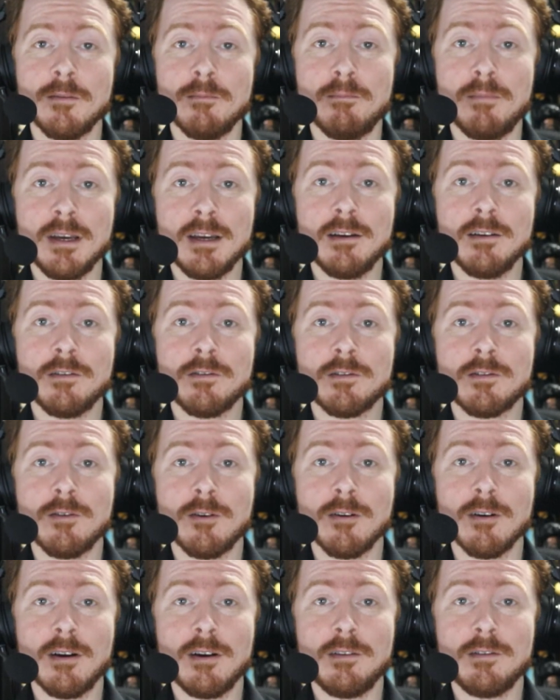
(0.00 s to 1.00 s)
biggest
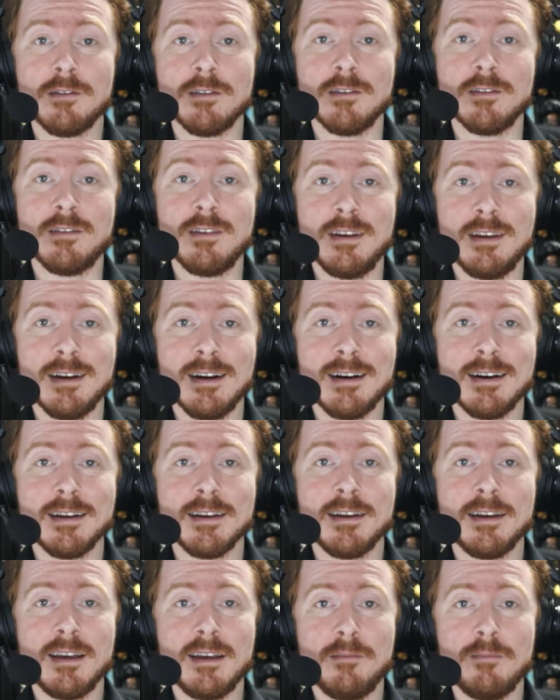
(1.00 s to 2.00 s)
stories in TI
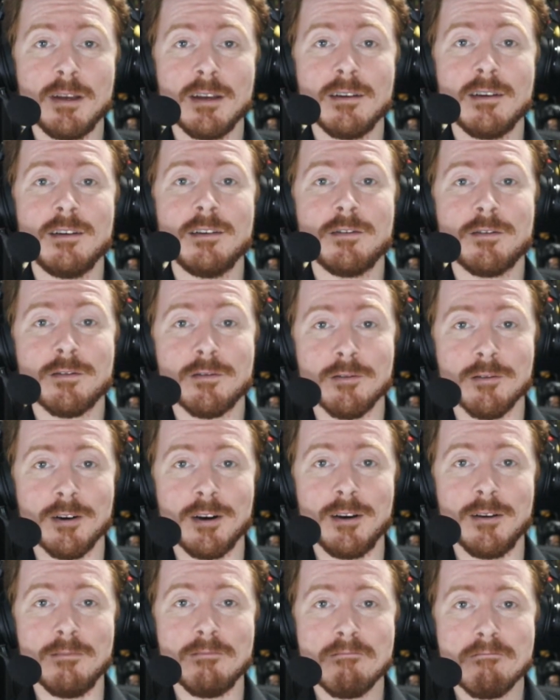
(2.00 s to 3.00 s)
gaming
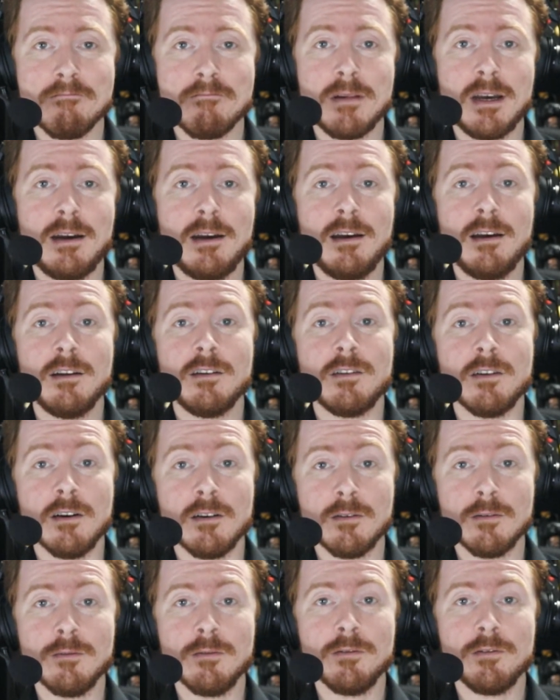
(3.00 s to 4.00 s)
history,
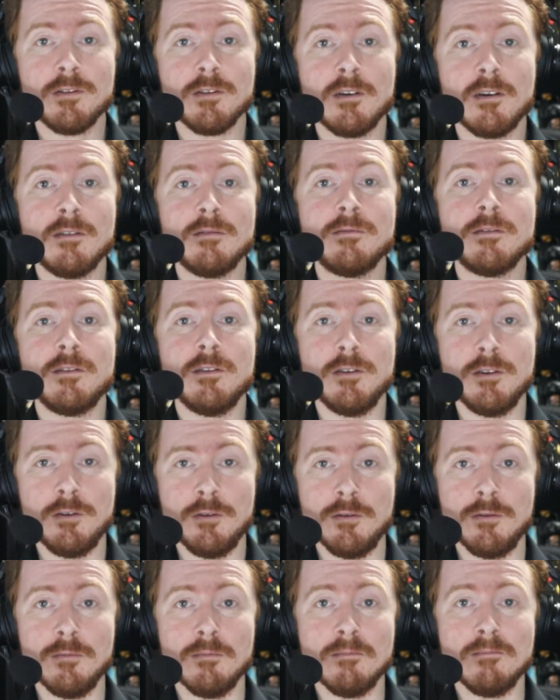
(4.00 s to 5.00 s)
Tunnels of
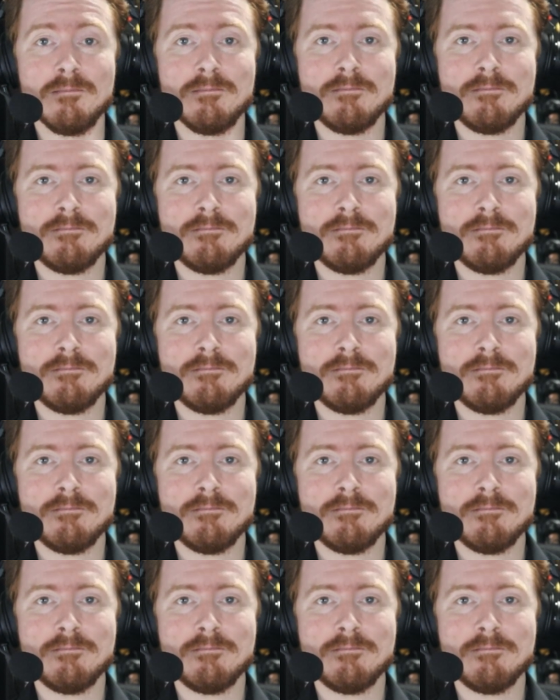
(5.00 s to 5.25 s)
Doom.